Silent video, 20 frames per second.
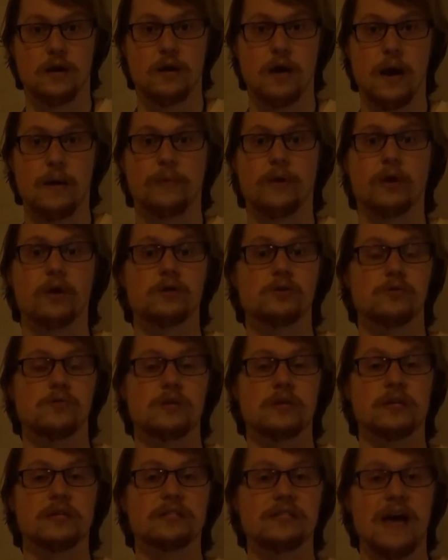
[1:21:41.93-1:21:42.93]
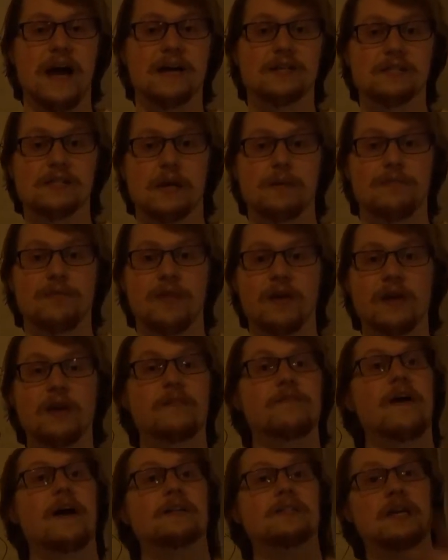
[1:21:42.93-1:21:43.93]
I'm going to do the exact same thing. In
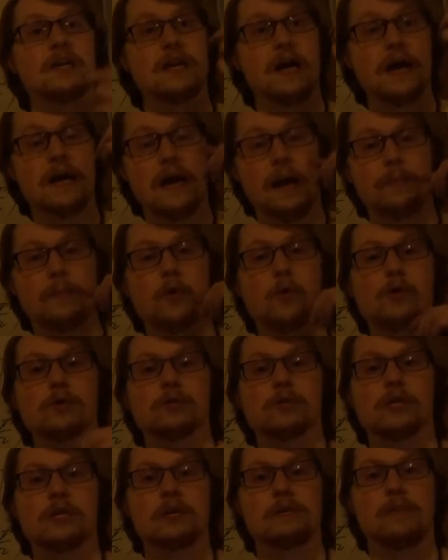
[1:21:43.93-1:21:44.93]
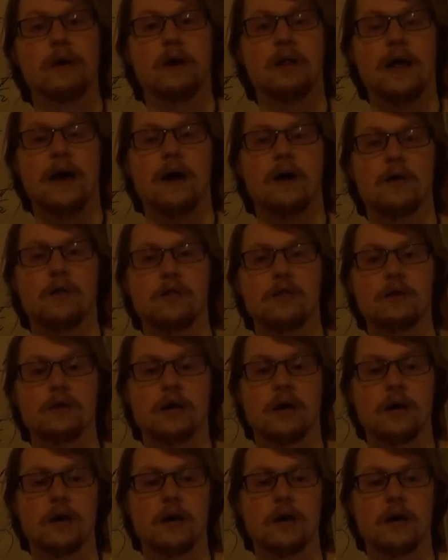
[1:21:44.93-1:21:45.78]
fact, tonight I'm going to email out the